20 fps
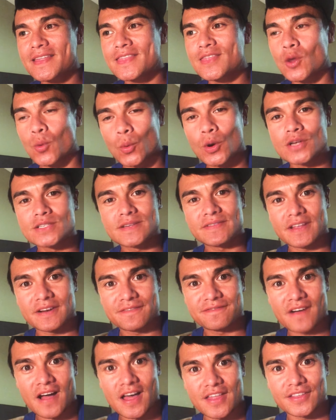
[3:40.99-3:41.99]
the words of their
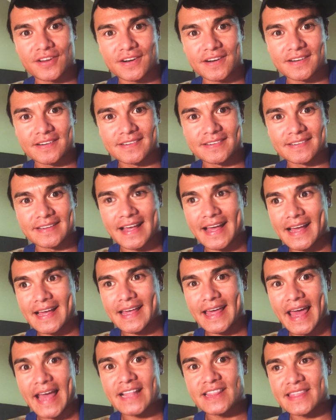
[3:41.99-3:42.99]
father yeah
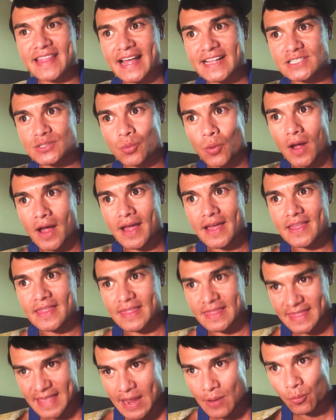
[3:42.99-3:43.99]
and that's why
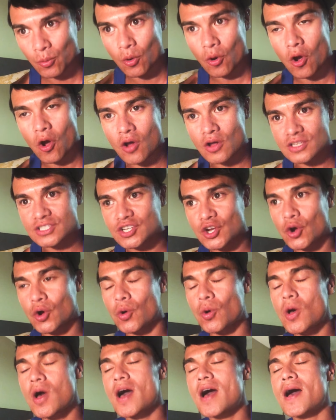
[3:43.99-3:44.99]
they will
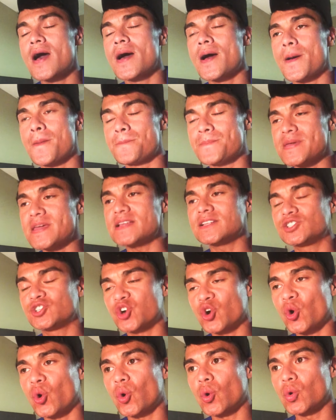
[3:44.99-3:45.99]
also be
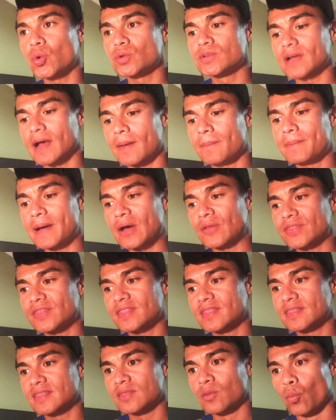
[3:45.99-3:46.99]
told about
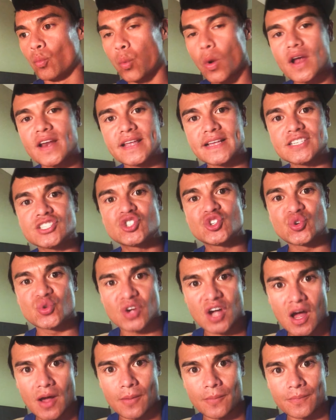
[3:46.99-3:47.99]
what is to
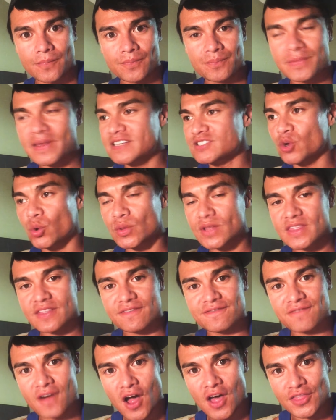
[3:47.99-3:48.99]
come because only
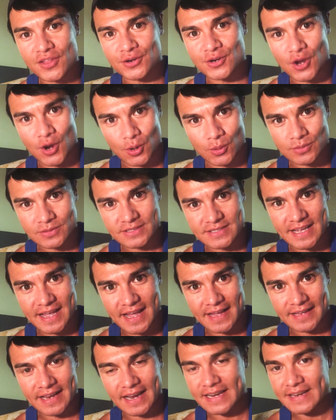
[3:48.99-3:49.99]
the father knows
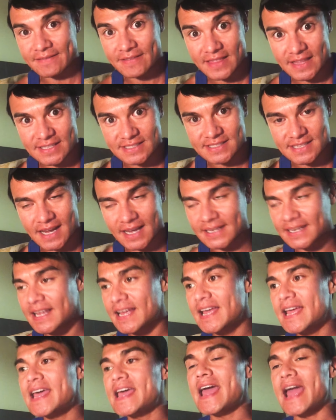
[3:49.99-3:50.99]
yeah not even the son
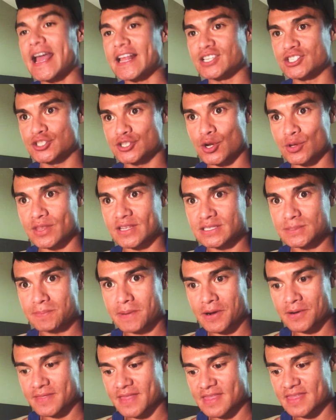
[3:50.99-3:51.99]
and so the
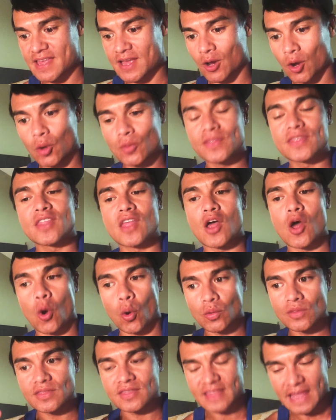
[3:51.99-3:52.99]
spirit that they hold
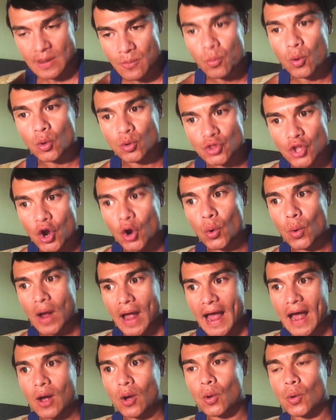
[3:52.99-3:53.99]
they will know
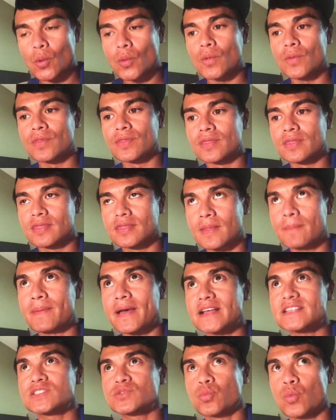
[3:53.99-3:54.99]
how the
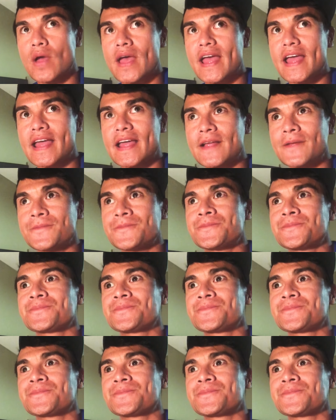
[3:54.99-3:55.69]
best way